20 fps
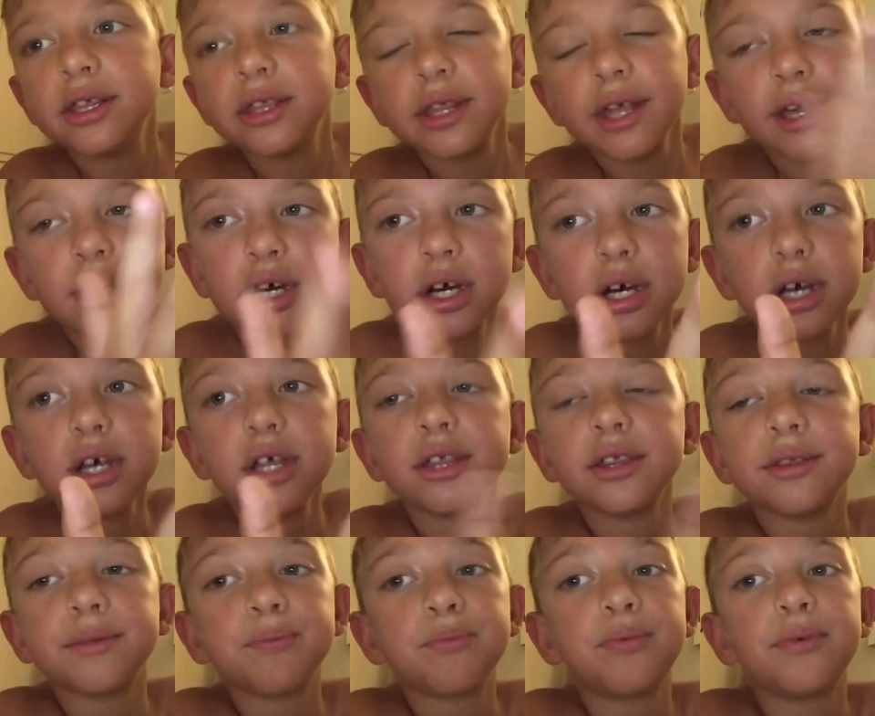I
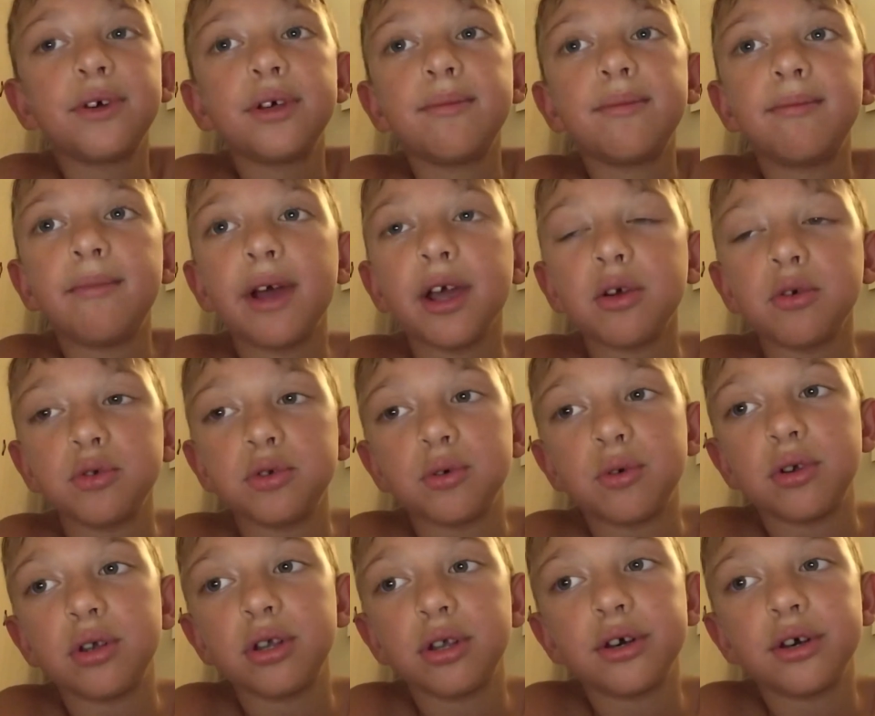can't put Michael Jordan.